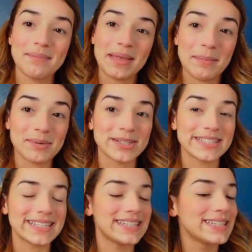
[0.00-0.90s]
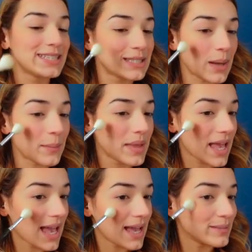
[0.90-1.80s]
that person. So I'm
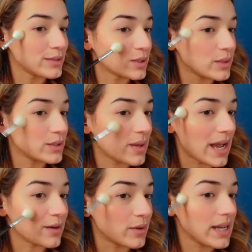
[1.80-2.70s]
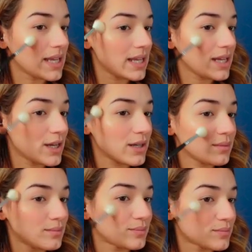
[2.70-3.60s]
just going to add right here.
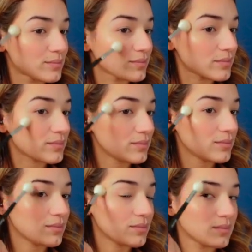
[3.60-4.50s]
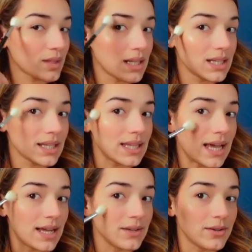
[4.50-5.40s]
Look at
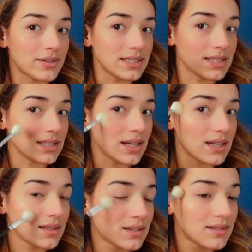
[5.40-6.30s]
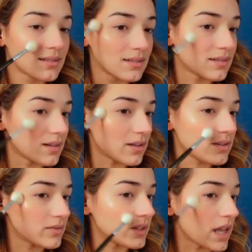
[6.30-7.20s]
that. You already see that? I
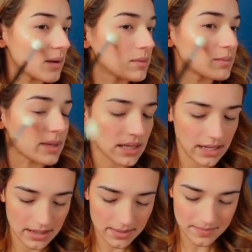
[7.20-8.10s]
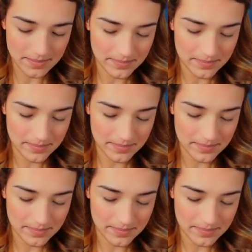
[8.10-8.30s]
don't know if the camera's picking it up.